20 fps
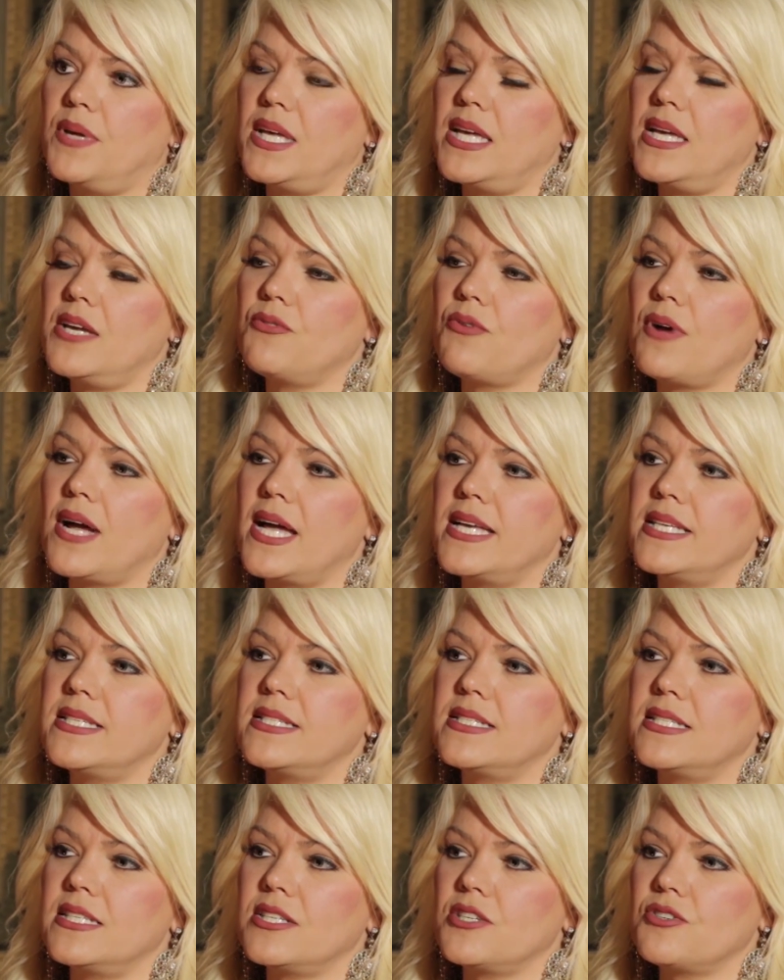being
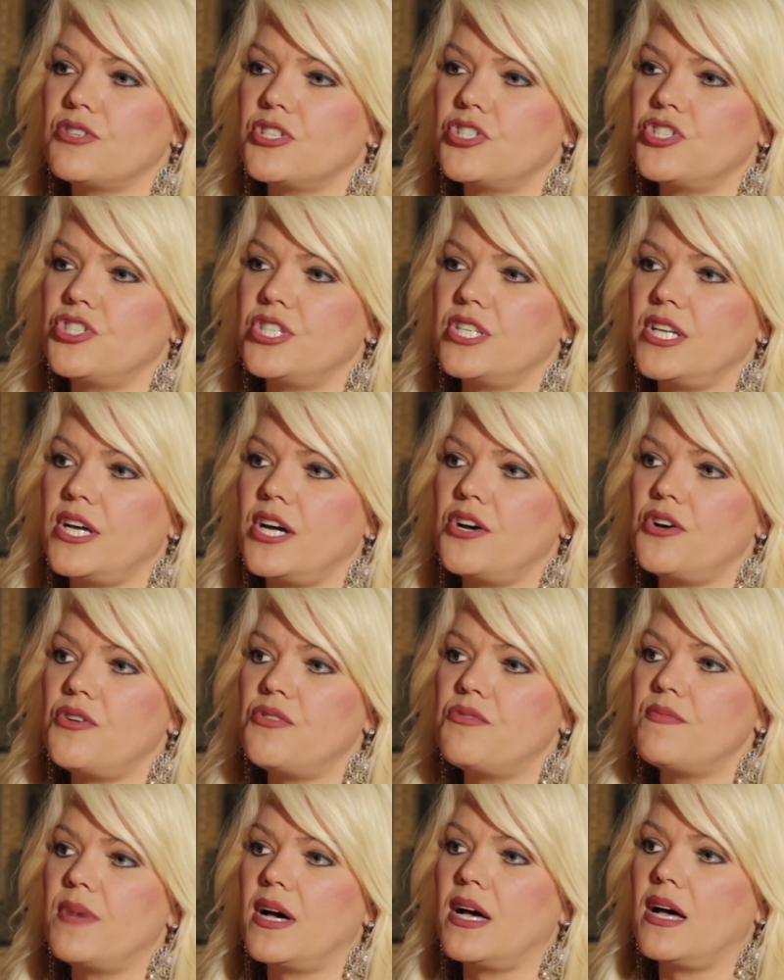raised in a Christian
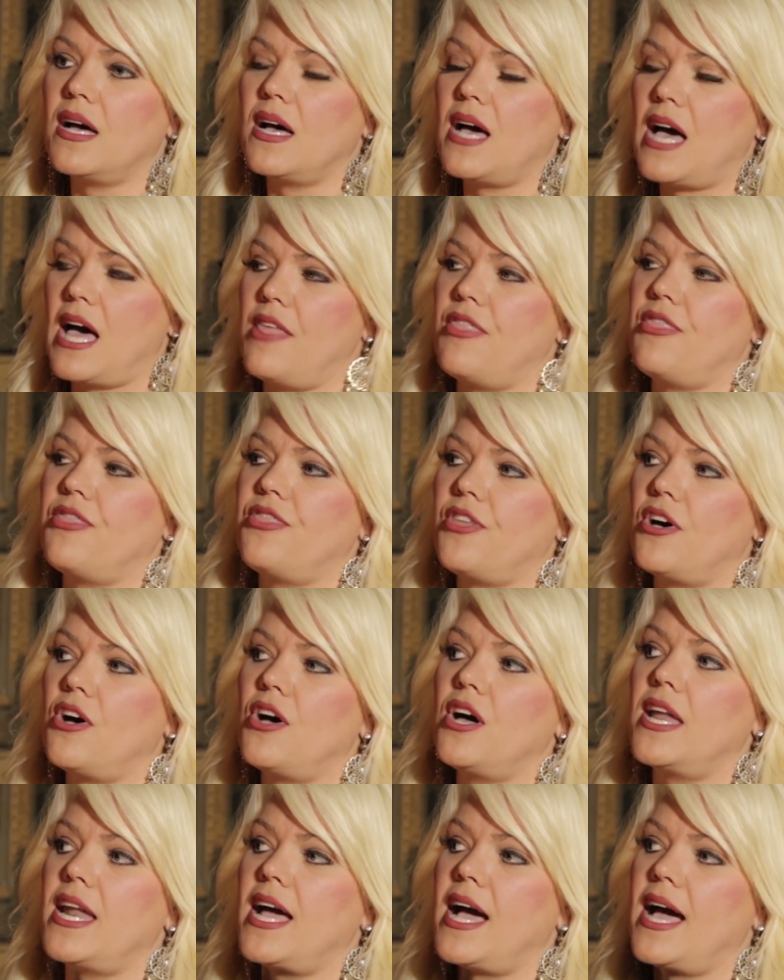home, I
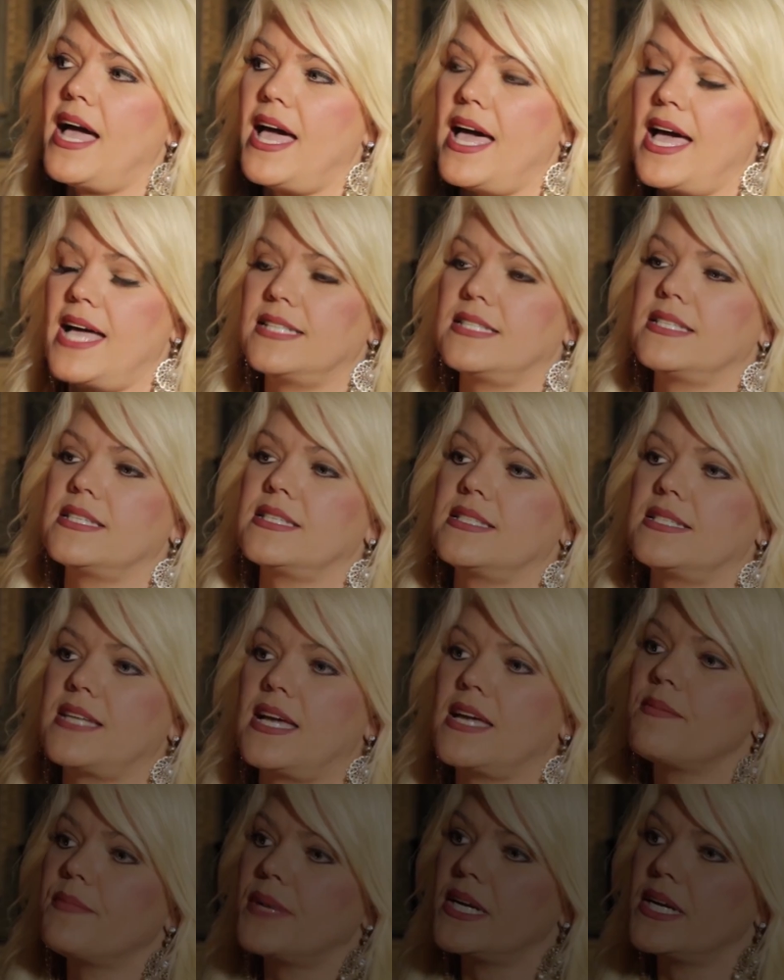thought I had to stay